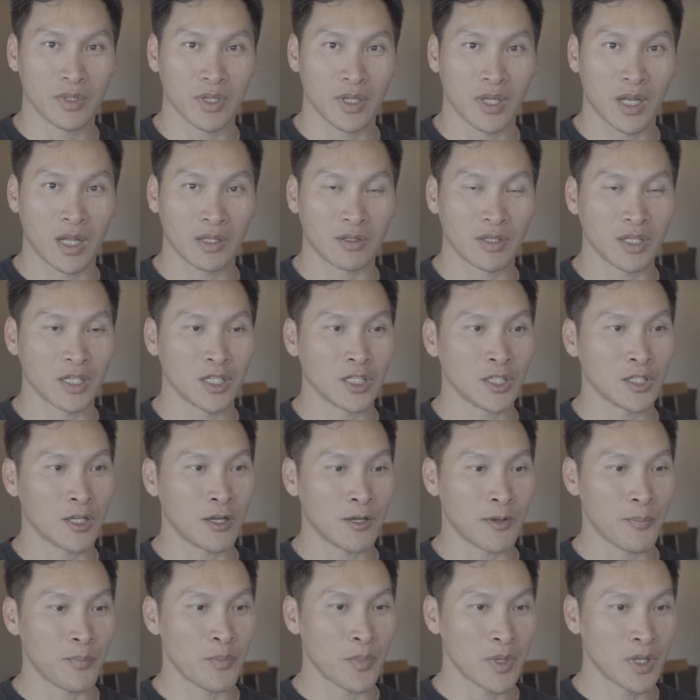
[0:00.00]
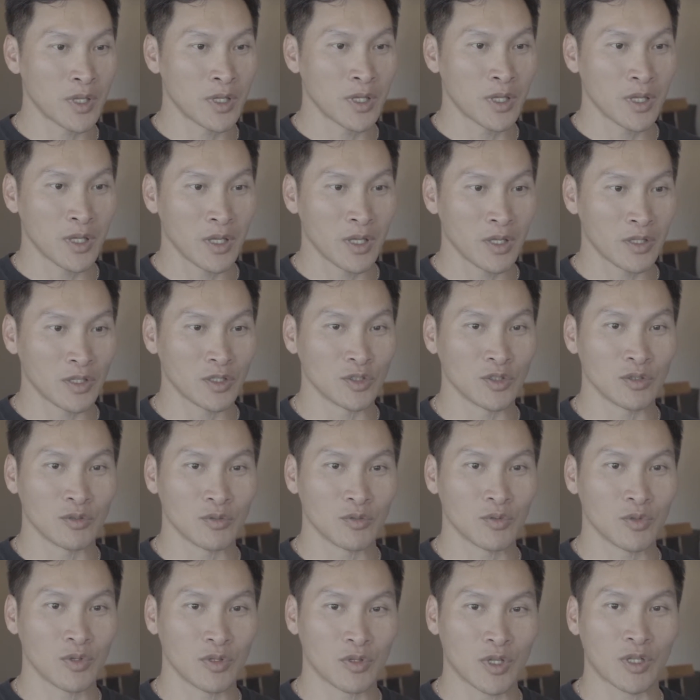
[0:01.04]
And I think
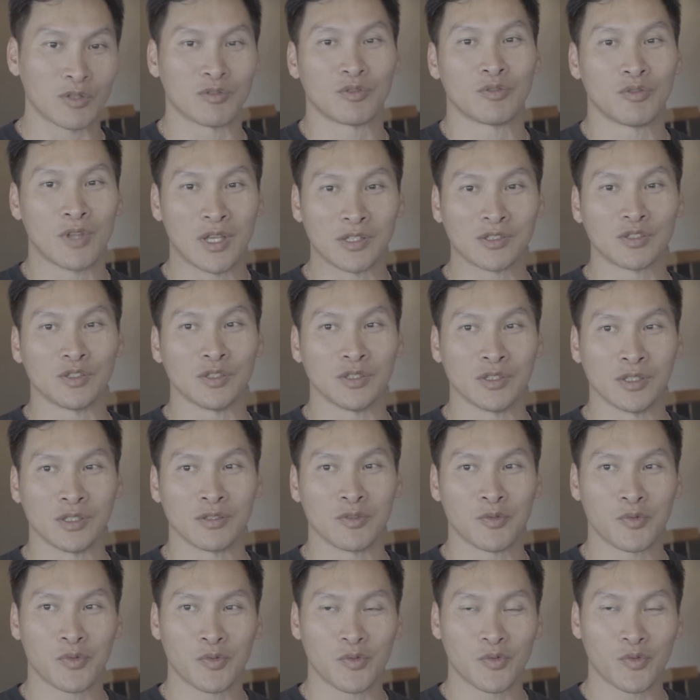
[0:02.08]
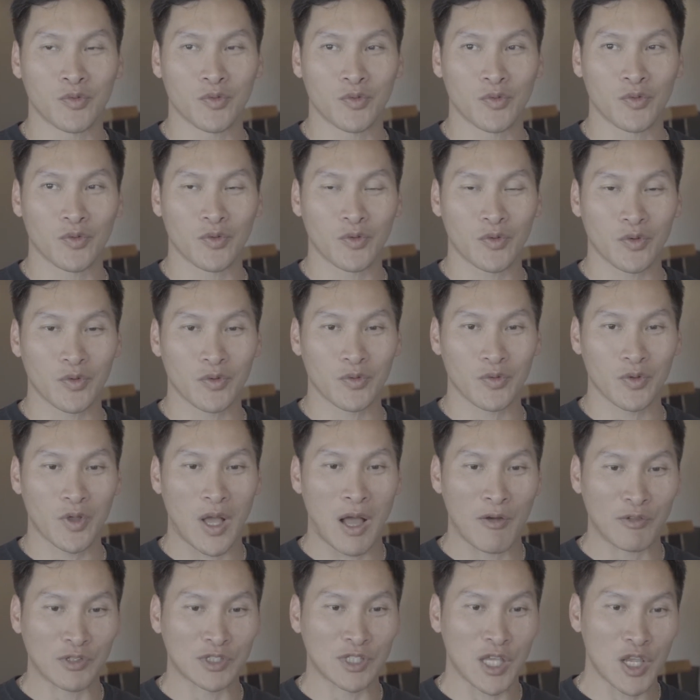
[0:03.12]
that's the
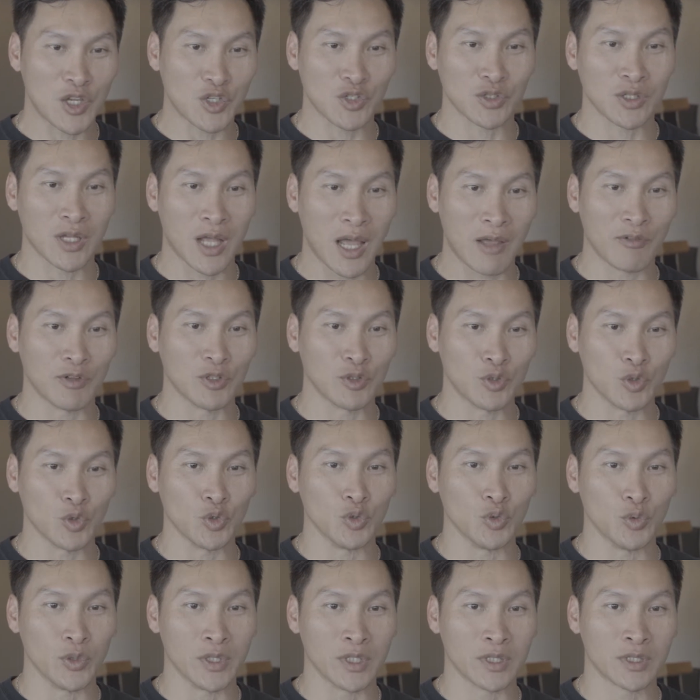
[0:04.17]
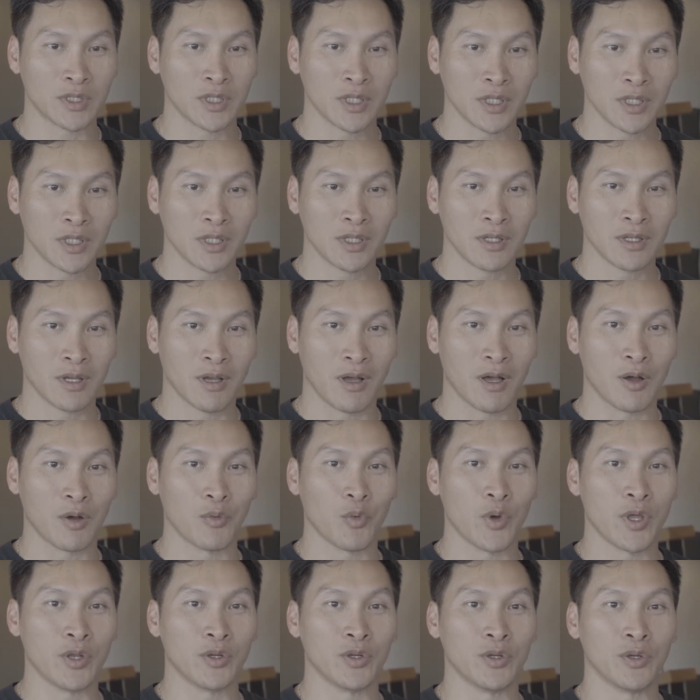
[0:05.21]
conversation have to do with
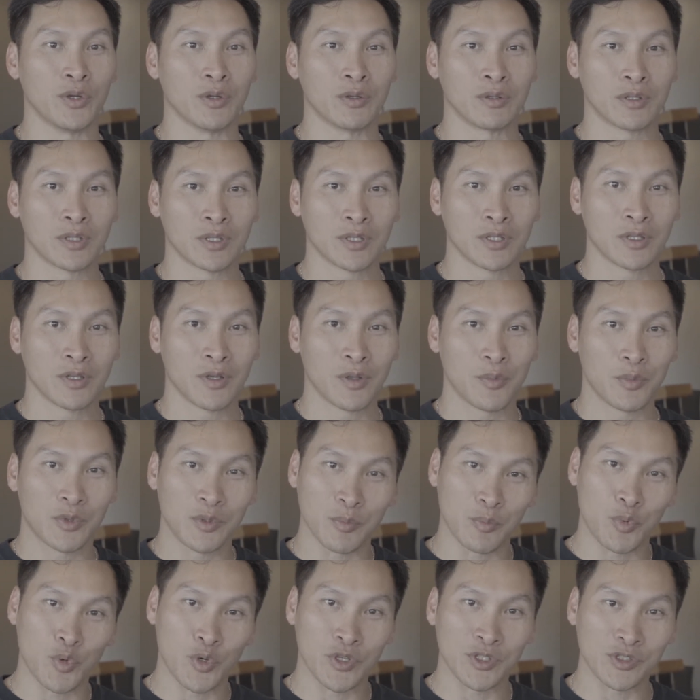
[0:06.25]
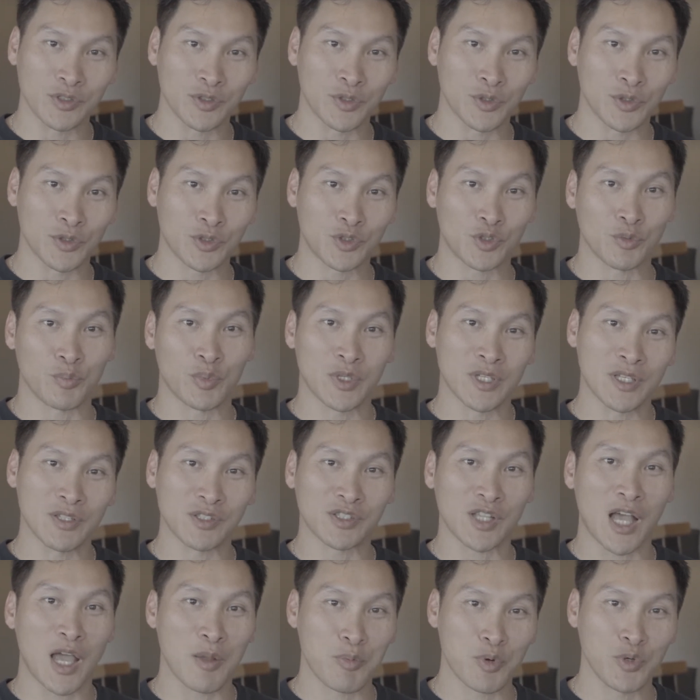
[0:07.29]
whether the prisoners should be
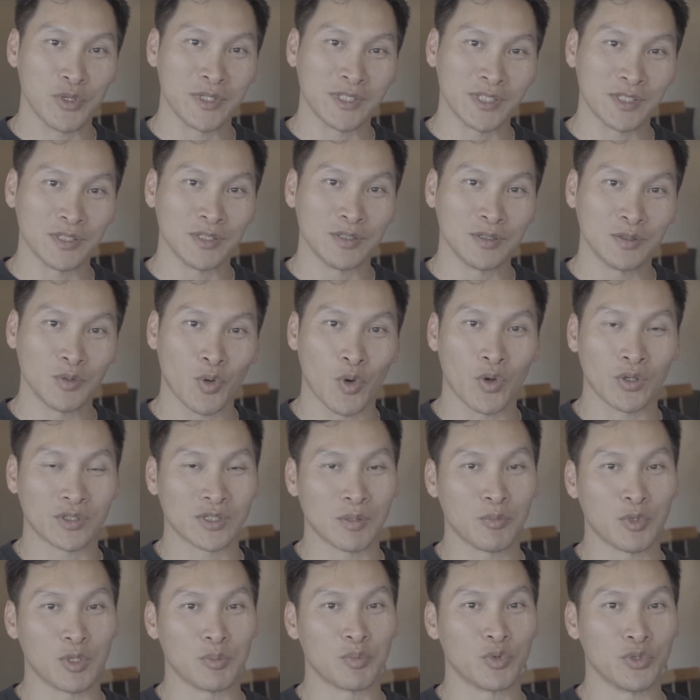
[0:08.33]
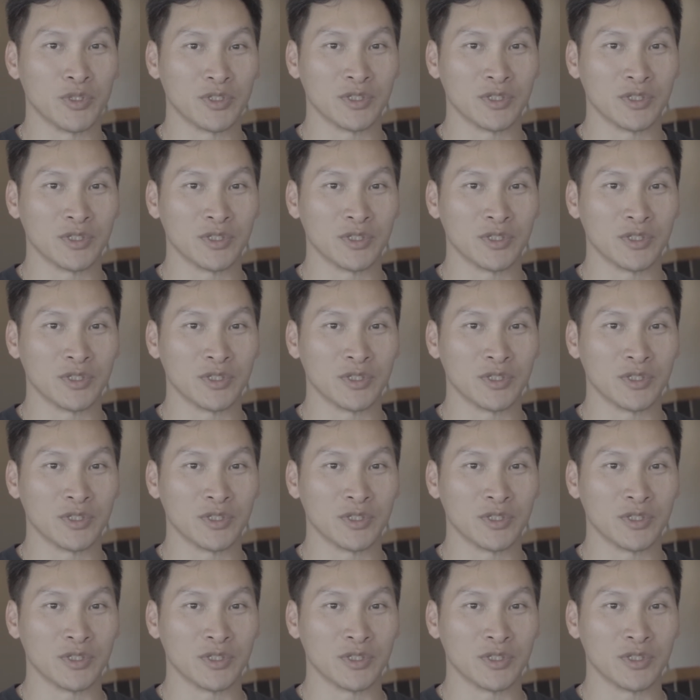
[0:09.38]
inside prison, or some of the